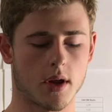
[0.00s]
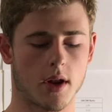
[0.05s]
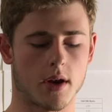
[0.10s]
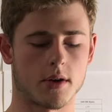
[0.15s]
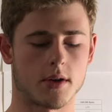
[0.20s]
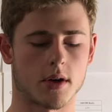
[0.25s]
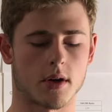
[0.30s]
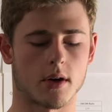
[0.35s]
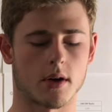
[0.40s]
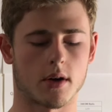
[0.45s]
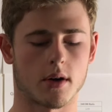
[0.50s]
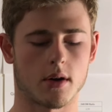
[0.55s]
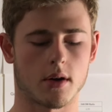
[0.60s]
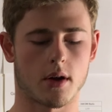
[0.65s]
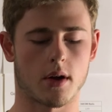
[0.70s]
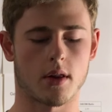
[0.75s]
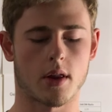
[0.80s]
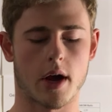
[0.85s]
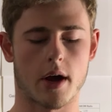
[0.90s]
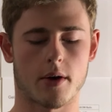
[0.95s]
in turn
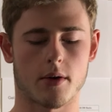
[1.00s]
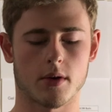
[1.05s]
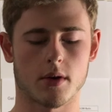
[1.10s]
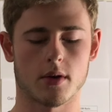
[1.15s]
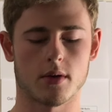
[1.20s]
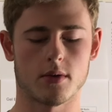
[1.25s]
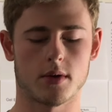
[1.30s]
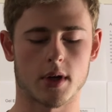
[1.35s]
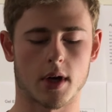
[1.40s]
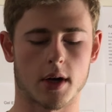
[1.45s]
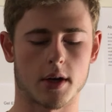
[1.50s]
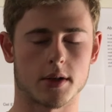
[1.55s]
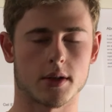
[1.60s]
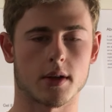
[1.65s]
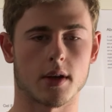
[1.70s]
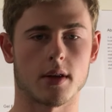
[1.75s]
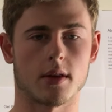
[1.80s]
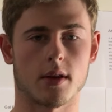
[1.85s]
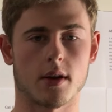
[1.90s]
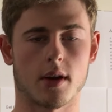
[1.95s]
allowing you to
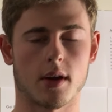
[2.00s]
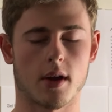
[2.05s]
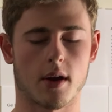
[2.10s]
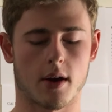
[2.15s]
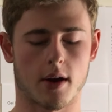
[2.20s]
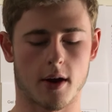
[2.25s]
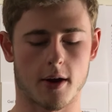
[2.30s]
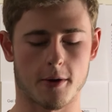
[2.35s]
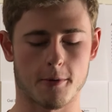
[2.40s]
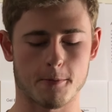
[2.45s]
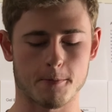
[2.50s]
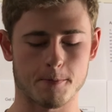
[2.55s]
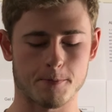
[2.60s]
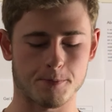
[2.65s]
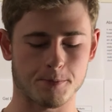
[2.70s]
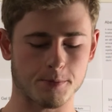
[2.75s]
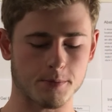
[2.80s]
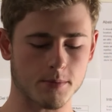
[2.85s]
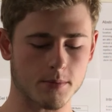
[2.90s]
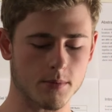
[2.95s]
isolate the DNA.
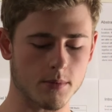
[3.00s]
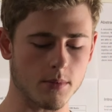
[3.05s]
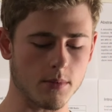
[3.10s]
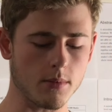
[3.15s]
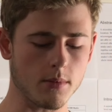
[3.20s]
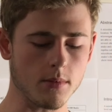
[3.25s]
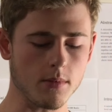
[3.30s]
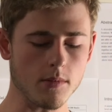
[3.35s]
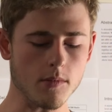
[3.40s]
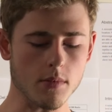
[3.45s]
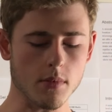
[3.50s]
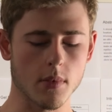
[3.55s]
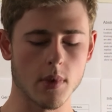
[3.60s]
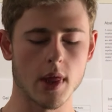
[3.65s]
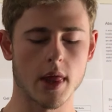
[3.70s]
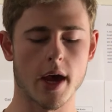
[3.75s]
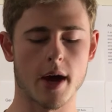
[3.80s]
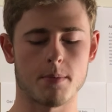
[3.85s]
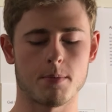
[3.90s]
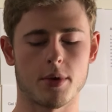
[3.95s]

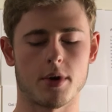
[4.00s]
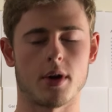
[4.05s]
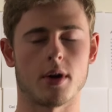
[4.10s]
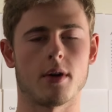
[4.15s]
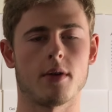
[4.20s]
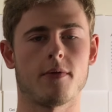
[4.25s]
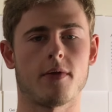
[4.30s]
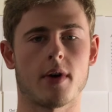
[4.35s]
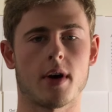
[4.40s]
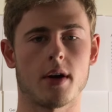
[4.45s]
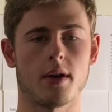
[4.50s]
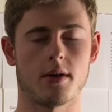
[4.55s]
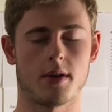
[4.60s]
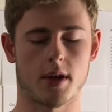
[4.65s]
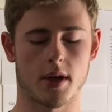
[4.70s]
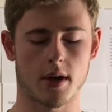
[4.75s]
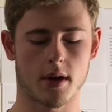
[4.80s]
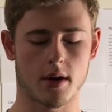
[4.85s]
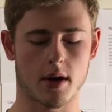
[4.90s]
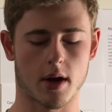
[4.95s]
That purified
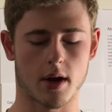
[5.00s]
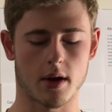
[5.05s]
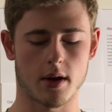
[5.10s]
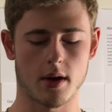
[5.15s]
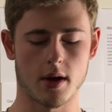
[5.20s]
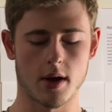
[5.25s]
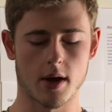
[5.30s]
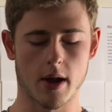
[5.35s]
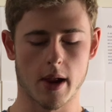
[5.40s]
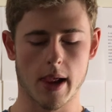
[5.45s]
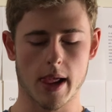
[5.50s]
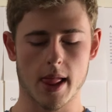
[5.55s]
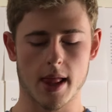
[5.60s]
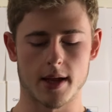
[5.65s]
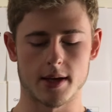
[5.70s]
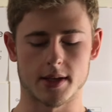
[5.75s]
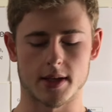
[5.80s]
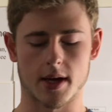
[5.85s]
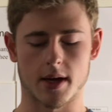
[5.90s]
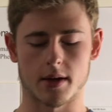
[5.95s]
DNA
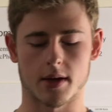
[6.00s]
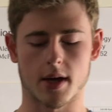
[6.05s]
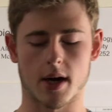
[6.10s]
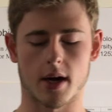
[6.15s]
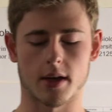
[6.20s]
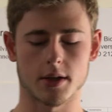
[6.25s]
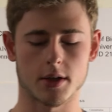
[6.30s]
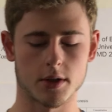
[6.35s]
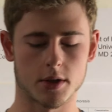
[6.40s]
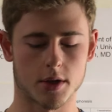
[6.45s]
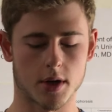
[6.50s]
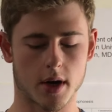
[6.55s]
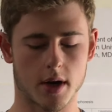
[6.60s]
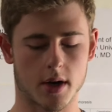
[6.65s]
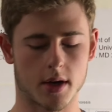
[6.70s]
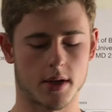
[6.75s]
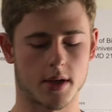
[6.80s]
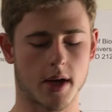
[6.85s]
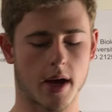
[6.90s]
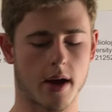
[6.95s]
is then
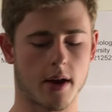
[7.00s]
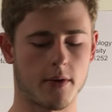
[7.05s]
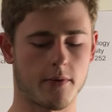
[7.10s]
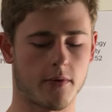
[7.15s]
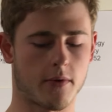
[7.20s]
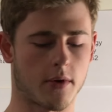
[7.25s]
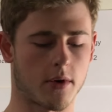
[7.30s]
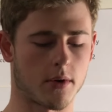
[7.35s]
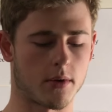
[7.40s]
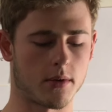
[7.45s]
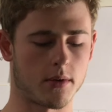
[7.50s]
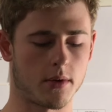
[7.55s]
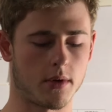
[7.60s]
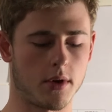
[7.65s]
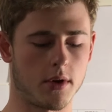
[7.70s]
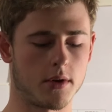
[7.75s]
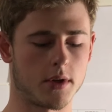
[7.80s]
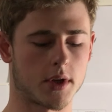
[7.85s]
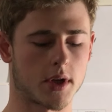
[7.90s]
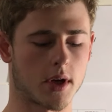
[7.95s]
concentrated 10-fold
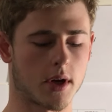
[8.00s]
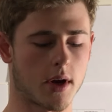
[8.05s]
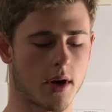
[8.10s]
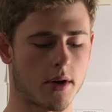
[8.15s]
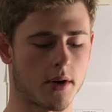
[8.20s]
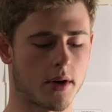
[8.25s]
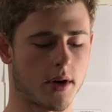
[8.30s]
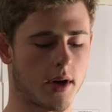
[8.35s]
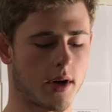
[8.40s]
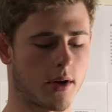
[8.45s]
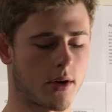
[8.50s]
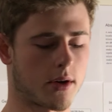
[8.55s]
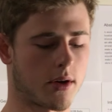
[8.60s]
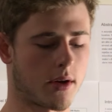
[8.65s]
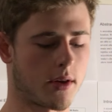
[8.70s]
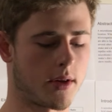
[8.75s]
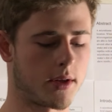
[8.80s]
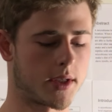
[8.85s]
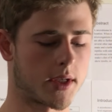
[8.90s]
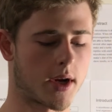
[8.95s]
using another kit
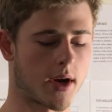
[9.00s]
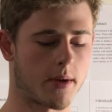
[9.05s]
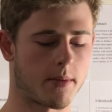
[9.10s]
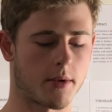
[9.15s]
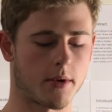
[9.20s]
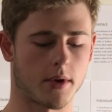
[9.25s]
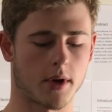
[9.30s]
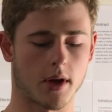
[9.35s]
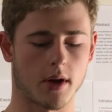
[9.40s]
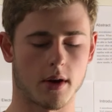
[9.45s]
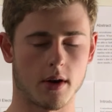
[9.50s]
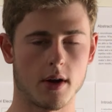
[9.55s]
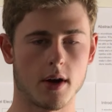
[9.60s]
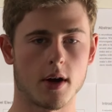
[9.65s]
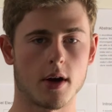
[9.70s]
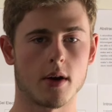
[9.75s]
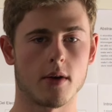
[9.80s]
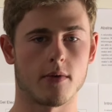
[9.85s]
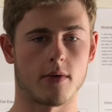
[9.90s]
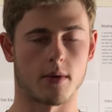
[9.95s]
called the Zymo kit
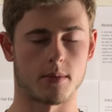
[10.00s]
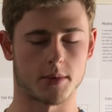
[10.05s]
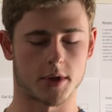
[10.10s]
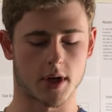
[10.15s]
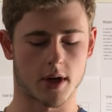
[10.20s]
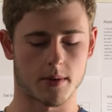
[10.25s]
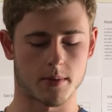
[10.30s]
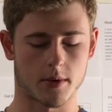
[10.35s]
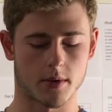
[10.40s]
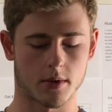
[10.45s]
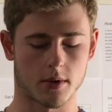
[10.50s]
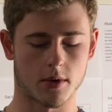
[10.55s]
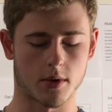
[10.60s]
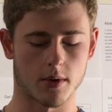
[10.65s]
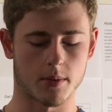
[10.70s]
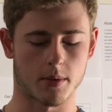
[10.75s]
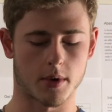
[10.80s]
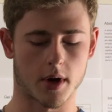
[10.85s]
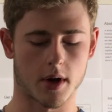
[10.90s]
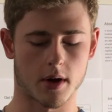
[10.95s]
from Zymo
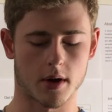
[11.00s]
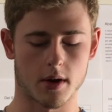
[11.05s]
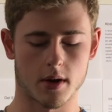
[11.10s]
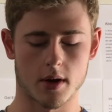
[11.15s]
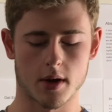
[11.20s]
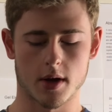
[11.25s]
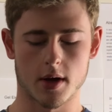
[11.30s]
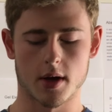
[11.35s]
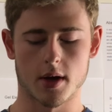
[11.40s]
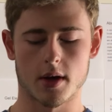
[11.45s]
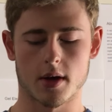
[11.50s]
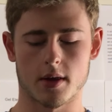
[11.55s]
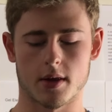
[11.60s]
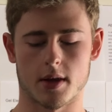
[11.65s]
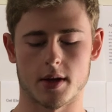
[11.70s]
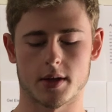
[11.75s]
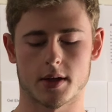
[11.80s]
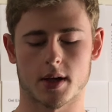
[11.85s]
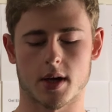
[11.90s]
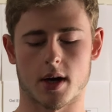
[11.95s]
Incorporated.
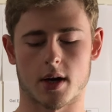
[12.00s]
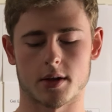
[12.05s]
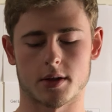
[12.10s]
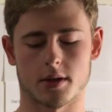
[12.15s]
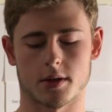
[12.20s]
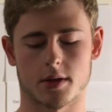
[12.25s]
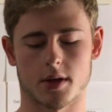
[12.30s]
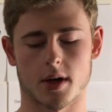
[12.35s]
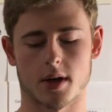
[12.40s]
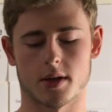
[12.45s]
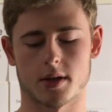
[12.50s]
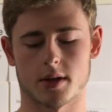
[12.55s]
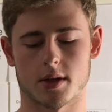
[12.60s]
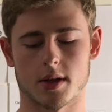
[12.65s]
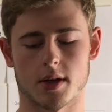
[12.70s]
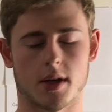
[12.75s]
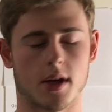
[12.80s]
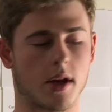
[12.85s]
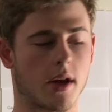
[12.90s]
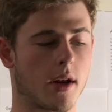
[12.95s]
This concentrates
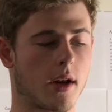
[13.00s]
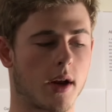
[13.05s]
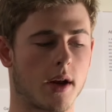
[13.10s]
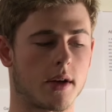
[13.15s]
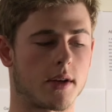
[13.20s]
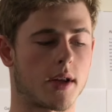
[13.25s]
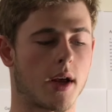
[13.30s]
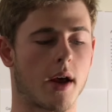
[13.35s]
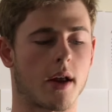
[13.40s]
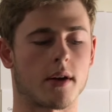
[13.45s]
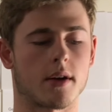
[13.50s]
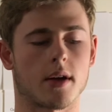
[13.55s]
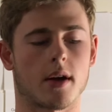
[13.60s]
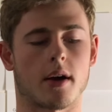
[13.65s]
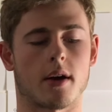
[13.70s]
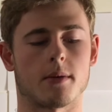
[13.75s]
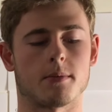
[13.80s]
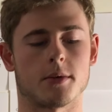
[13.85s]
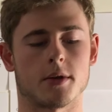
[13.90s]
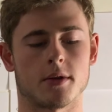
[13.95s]
the DNA 10
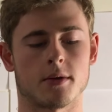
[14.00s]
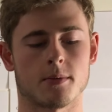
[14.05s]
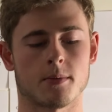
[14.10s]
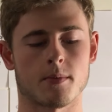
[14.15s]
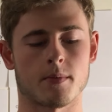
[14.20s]
times.